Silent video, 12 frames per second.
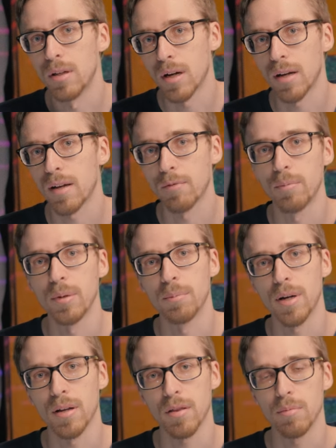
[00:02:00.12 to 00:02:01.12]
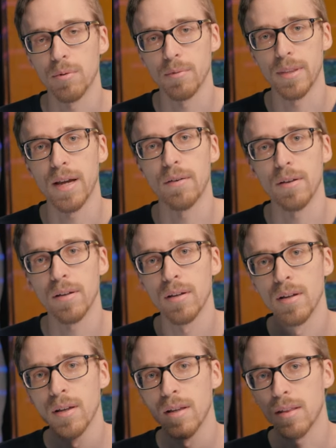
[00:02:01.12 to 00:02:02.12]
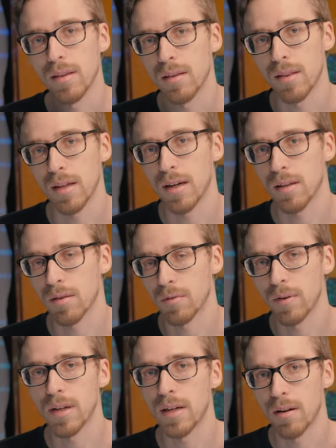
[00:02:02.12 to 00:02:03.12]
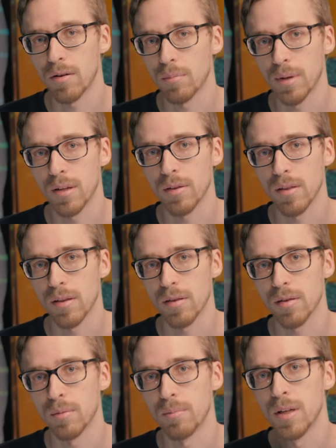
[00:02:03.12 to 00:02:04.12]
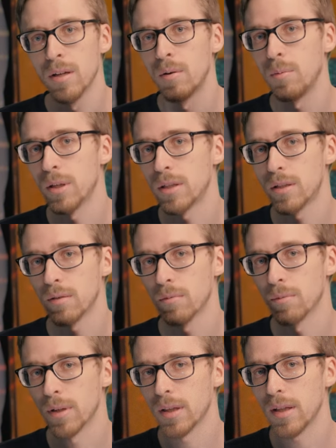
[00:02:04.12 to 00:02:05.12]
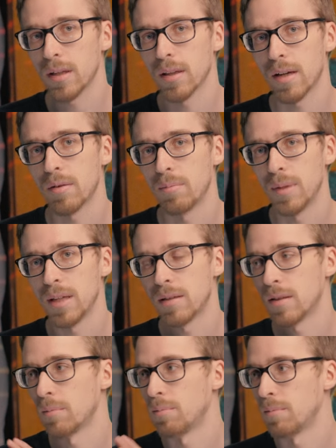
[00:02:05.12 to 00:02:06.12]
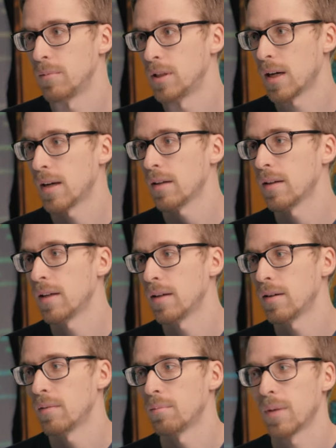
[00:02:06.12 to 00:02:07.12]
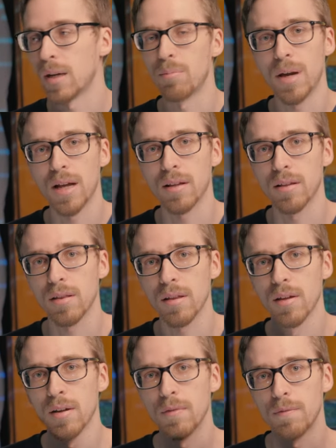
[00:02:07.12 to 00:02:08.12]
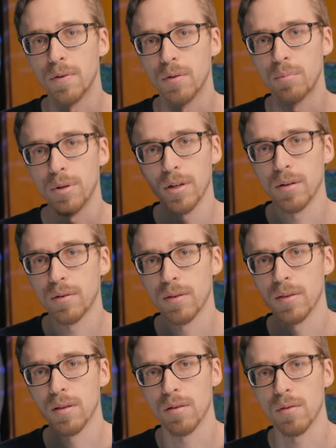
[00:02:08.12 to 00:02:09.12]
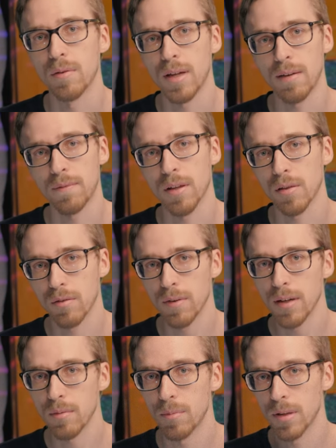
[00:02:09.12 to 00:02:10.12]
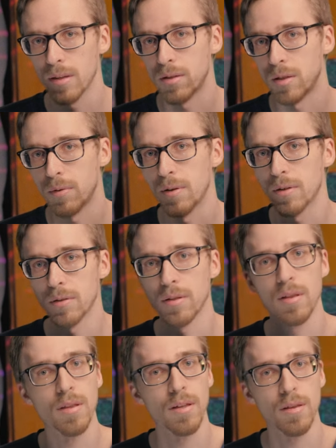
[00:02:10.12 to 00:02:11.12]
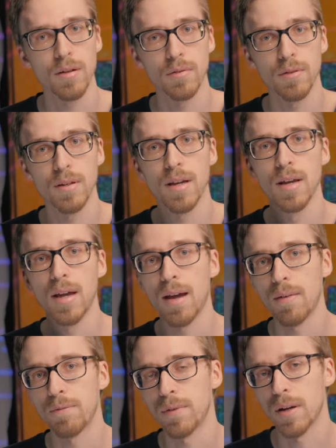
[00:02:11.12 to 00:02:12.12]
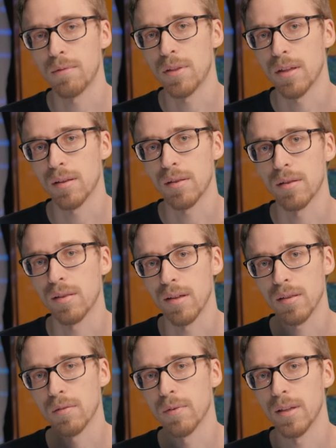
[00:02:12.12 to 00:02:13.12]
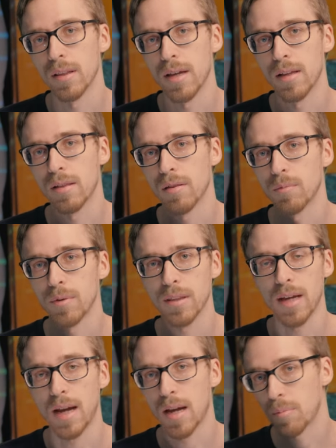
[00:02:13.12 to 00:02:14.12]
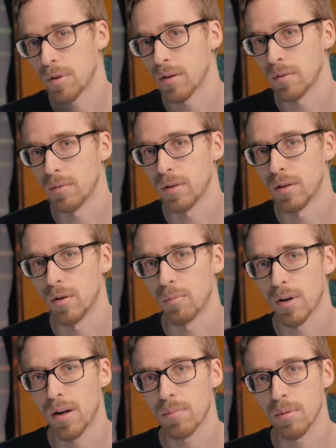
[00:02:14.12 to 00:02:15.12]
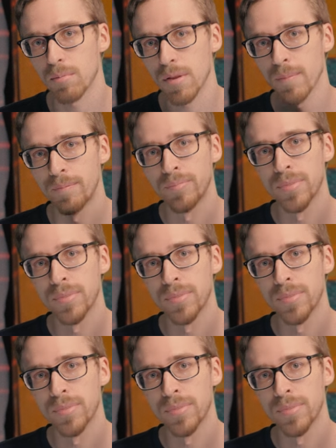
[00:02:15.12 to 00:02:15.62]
not have been possible without it, since it has a great counterbalance system, which really allowed me to dial in my balance for putting on the Sony FX3 with a 200 to 600 f5.6 to 6.3 lens with absolutely no problems.